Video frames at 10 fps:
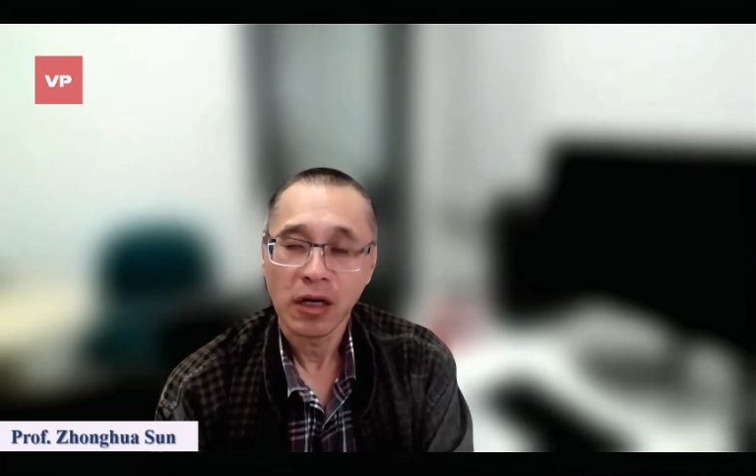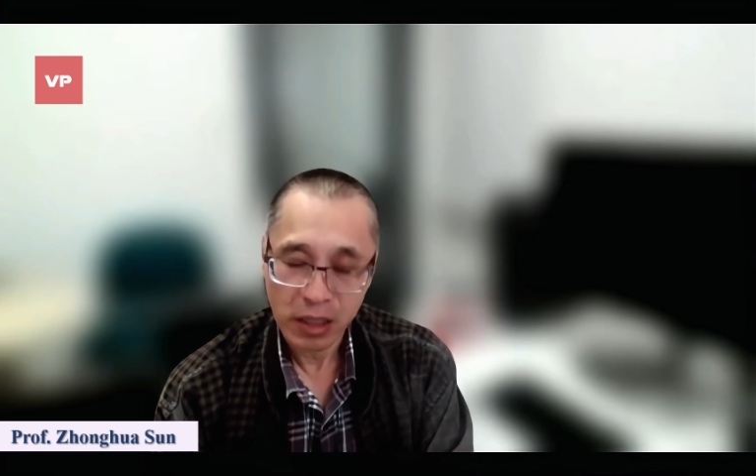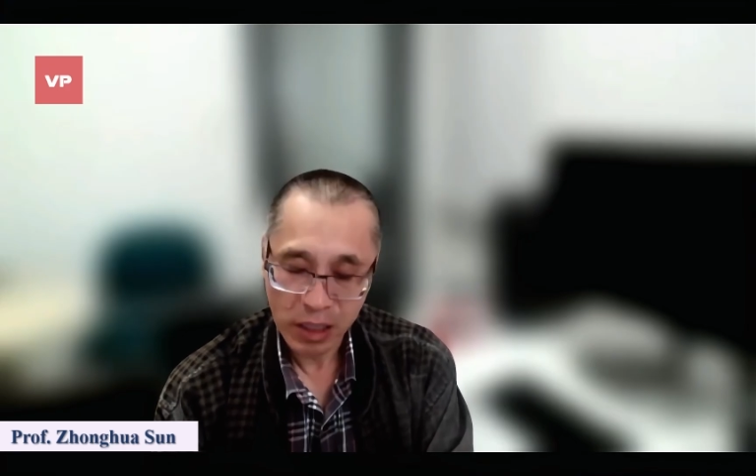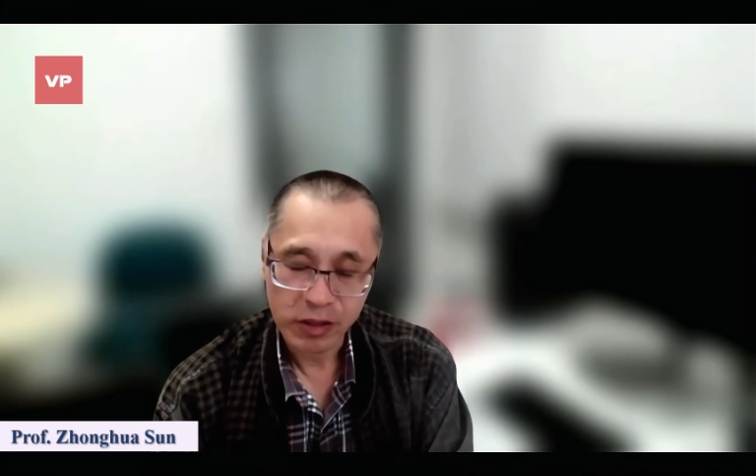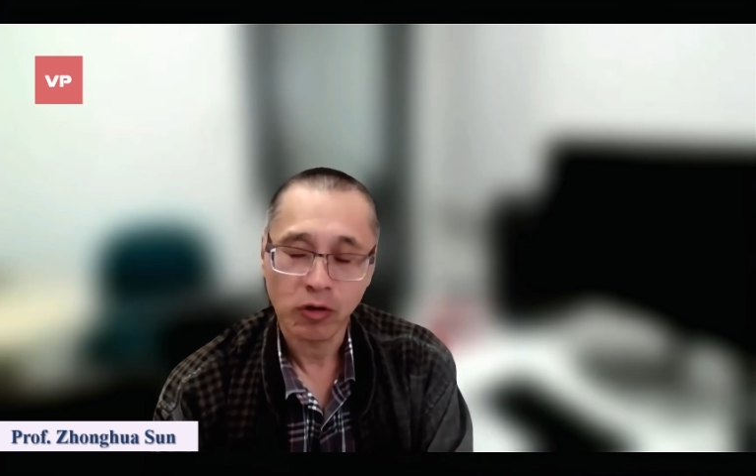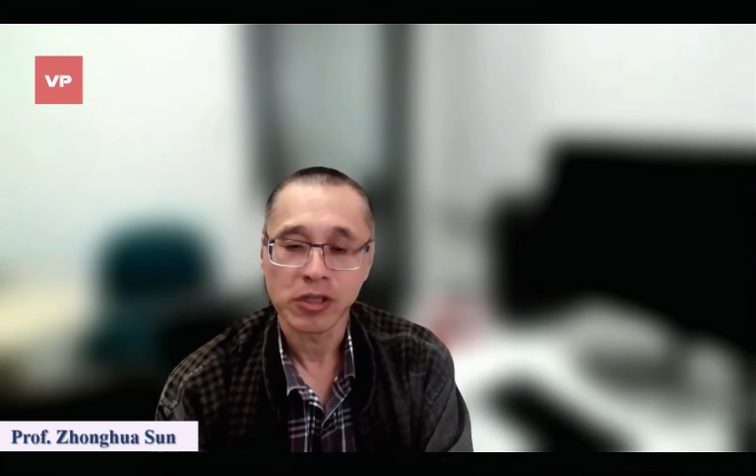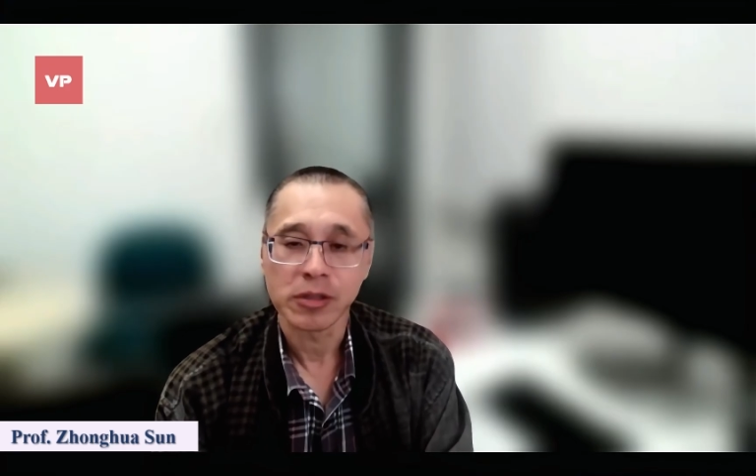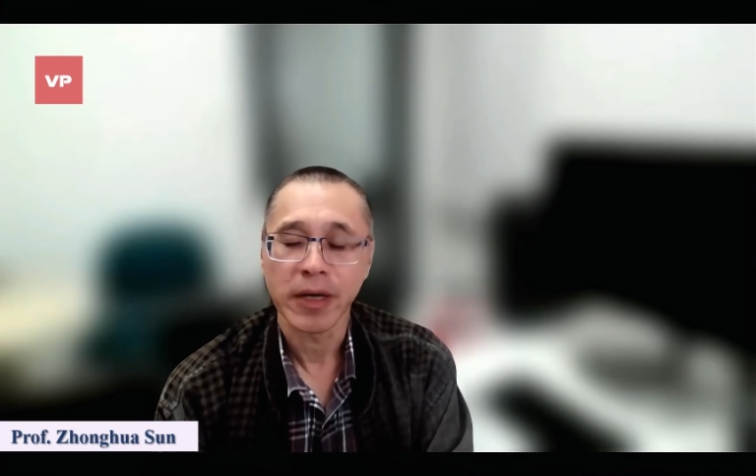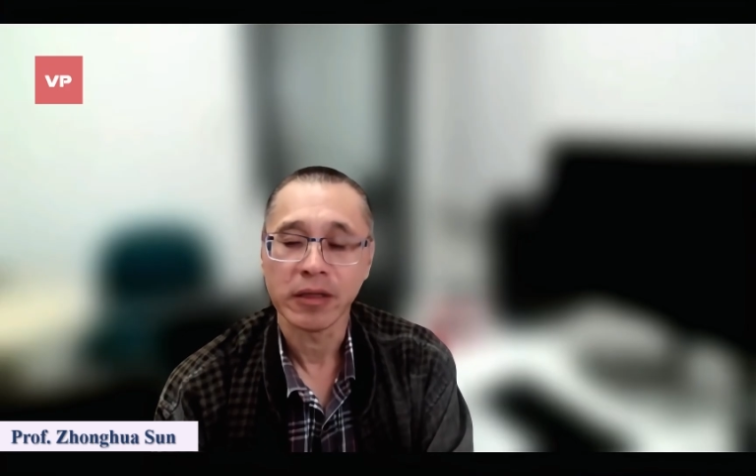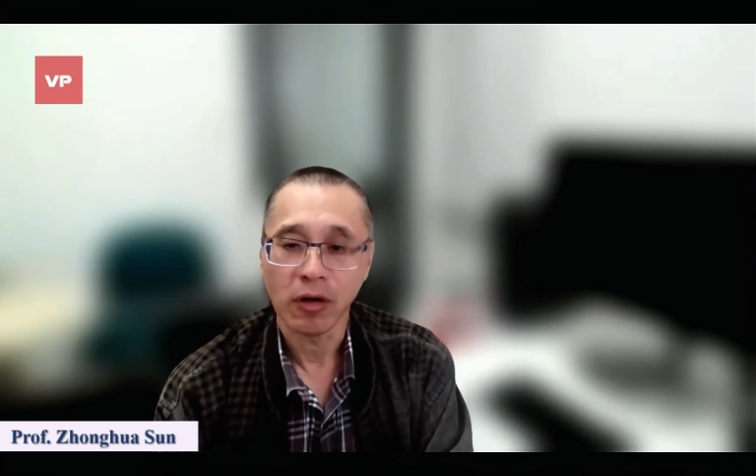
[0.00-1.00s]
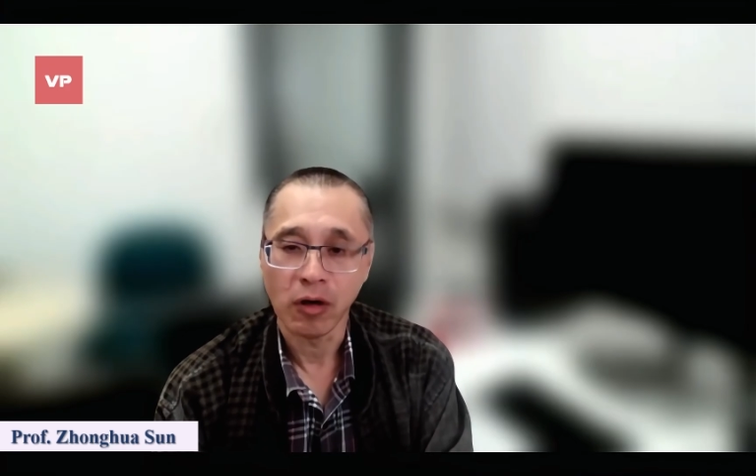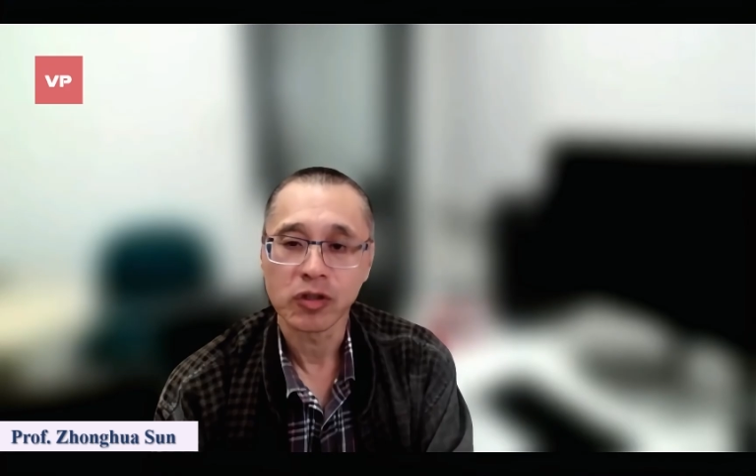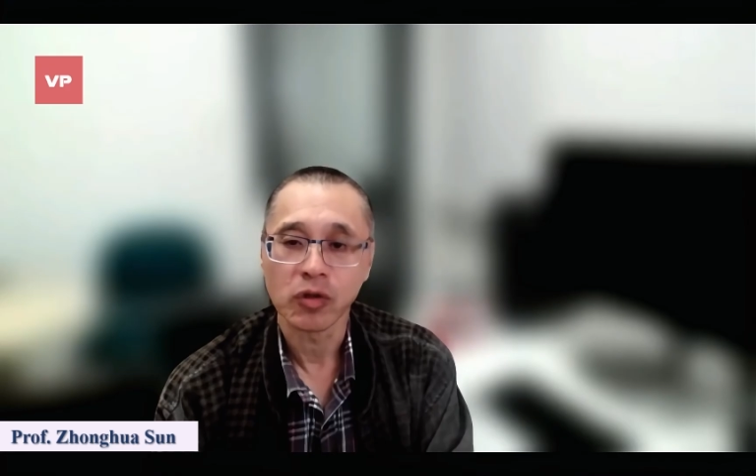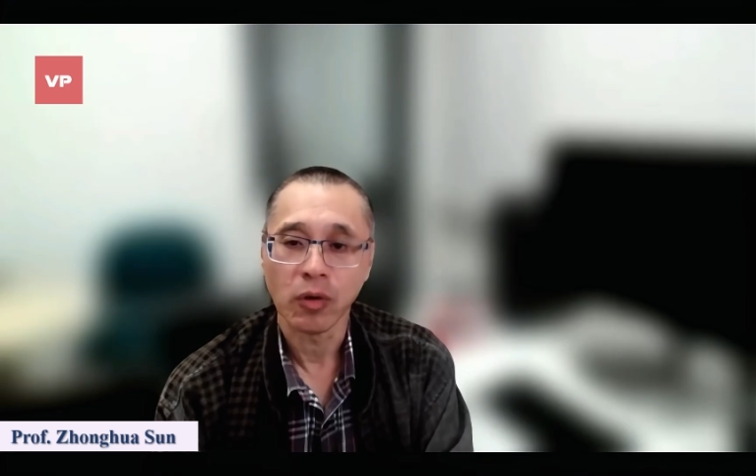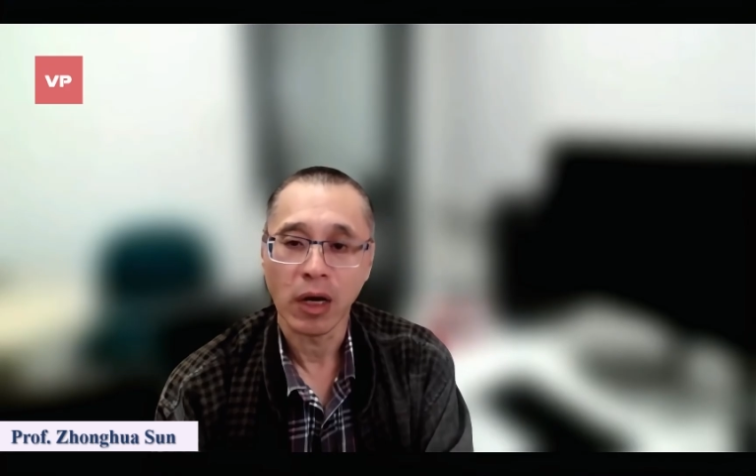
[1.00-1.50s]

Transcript: clinical perspective also